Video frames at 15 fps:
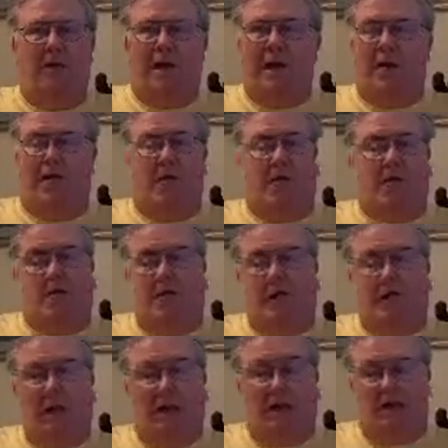and wrote a
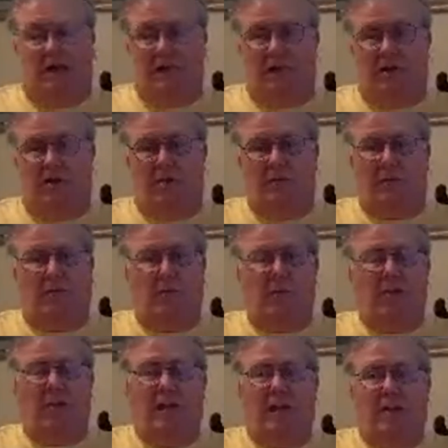lot of songs
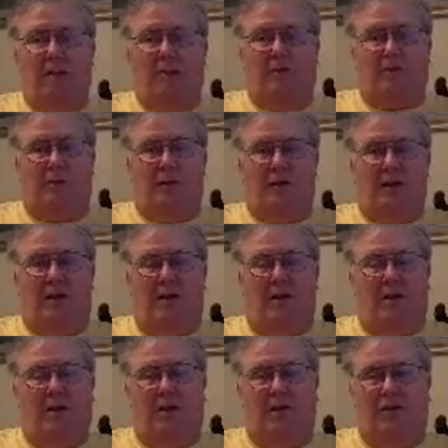and was
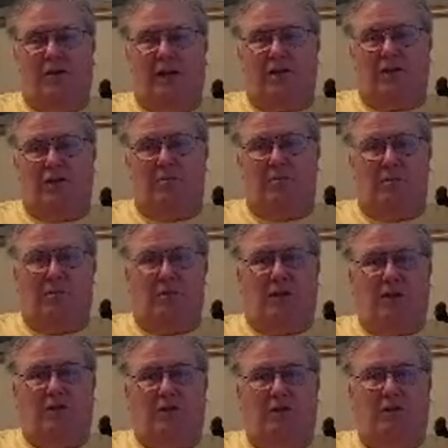a session
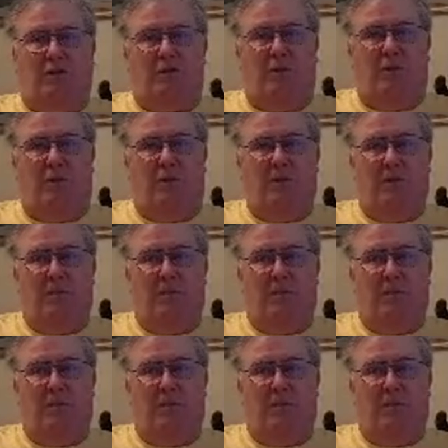musician for,